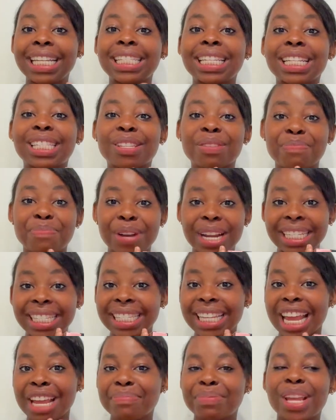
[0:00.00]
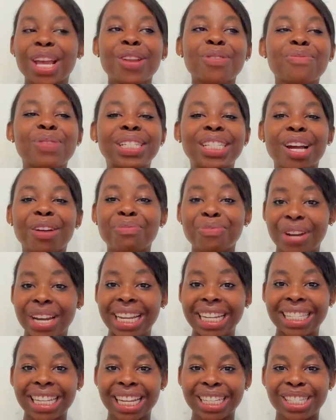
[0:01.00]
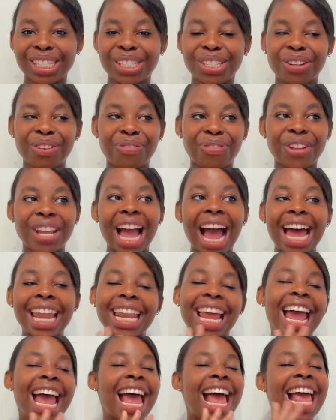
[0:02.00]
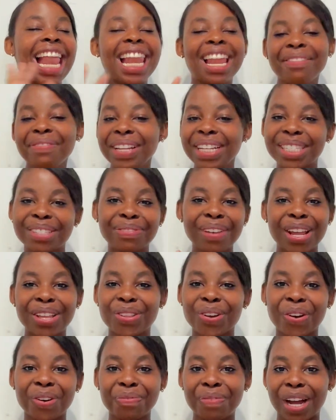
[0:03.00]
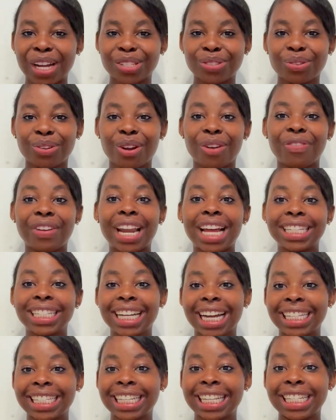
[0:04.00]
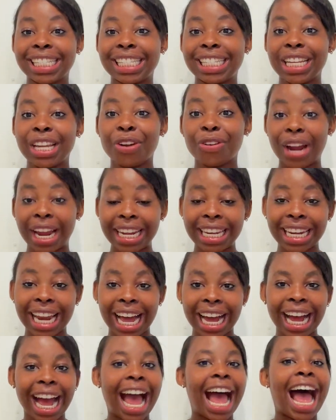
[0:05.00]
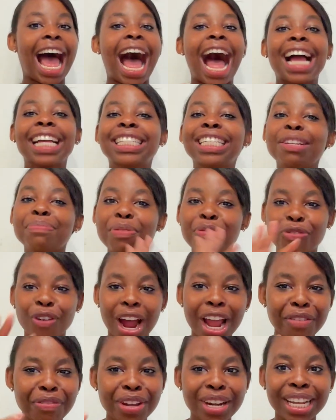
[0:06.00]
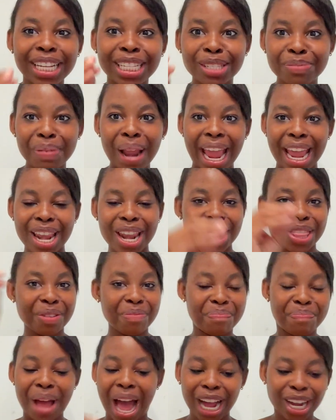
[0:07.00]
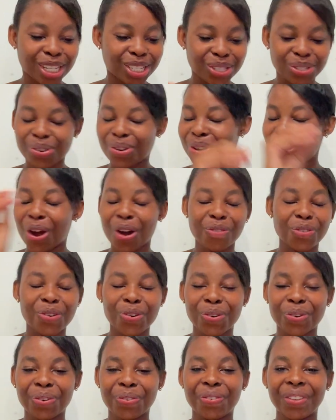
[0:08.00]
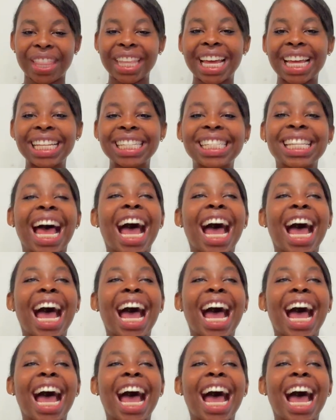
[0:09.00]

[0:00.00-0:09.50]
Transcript: It's a breast tape kit, which I'm really excited to review, and let me explain the whole backstory of it. As you guys can see right now, actually, before I even explain the backstory of all of this,